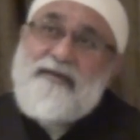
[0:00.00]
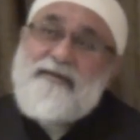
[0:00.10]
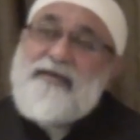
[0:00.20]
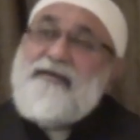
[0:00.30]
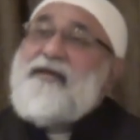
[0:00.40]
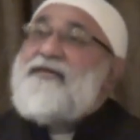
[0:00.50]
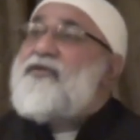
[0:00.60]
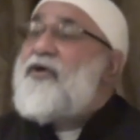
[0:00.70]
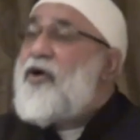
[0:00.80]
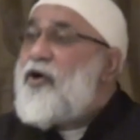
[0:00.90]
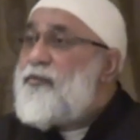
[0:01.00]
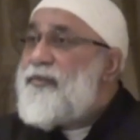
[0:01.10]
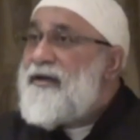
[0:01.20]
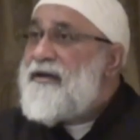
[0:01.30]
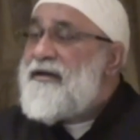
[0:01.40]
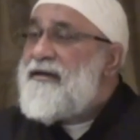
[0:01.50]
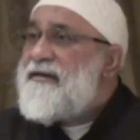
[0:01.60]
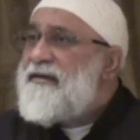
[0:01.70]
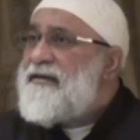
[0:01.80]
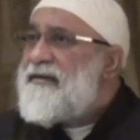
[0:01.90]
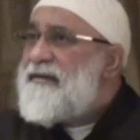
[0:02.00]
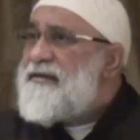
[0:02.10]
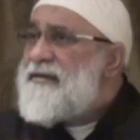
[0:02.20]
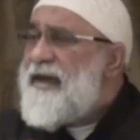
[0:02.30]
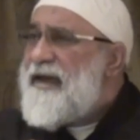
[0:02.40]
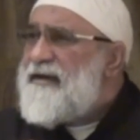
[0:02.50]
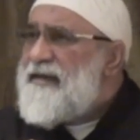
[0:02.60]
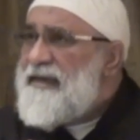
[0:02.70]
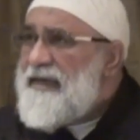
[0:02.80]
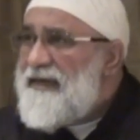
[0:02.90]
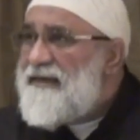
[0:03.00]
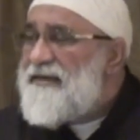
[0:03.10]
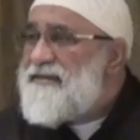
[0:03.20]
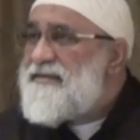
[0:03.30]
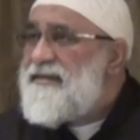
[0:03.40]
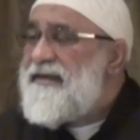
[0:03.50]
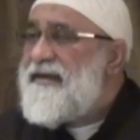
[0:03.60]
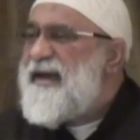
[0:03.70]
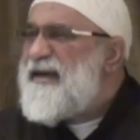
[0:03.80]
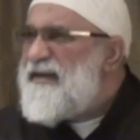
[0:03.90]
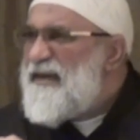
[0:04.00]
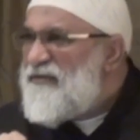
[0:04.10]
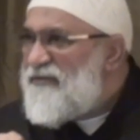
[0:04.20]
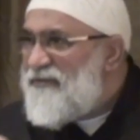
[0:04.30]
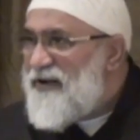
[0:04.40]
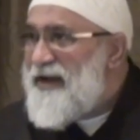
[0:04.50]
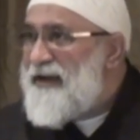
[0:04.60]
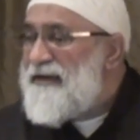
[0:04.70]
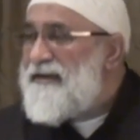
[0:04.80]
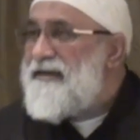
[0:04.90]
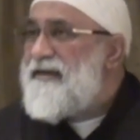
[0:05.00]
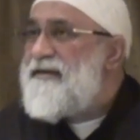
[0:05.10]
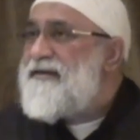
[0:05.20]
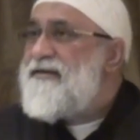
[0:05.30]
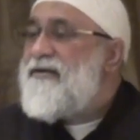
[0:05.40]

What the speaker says: that he's openly and heedlessly and defiantly